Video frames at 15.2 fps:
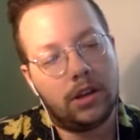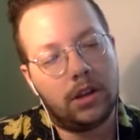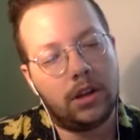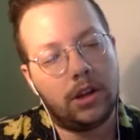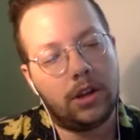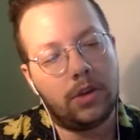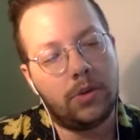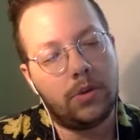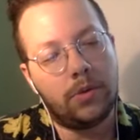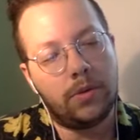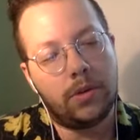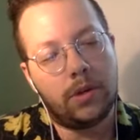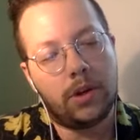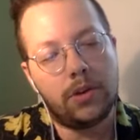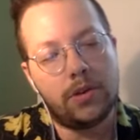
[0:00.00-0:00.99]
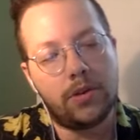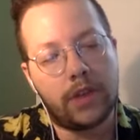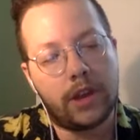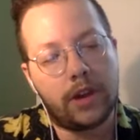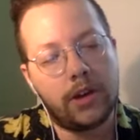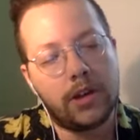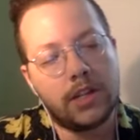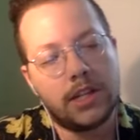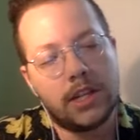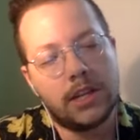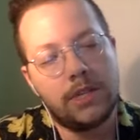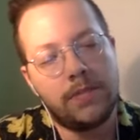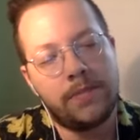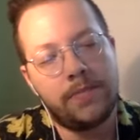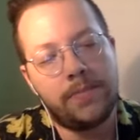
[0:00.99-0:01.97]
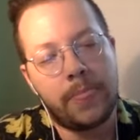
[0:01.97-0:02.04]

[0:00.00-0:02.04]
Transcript: Hello, are you there? He said.